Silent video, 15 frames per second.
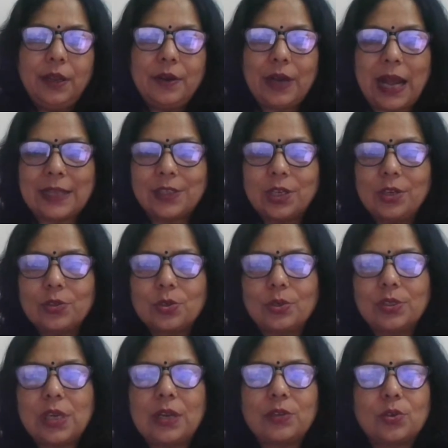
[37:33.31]
Natural
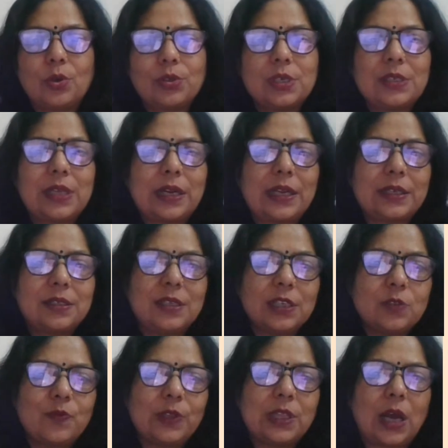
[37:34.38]
resources are resources that
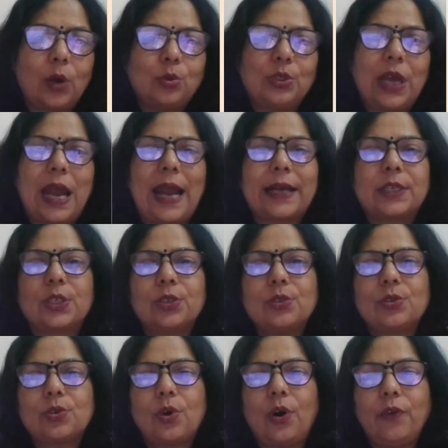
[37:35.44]
exist without the
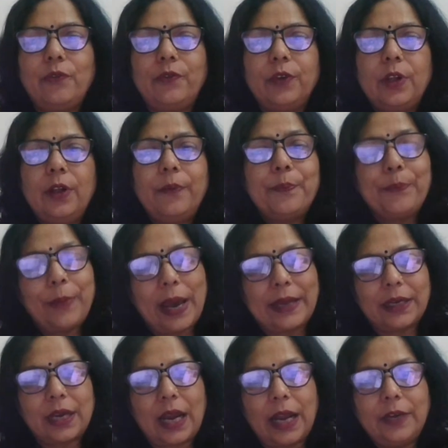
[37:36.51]
actions of
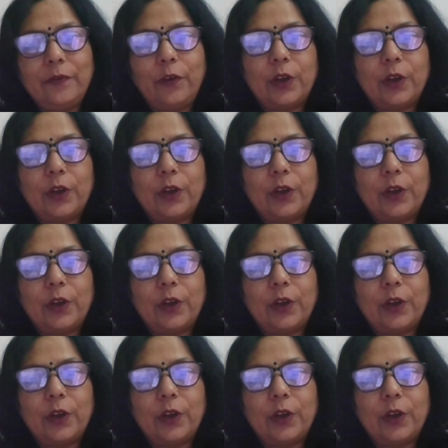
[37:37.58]
mankind.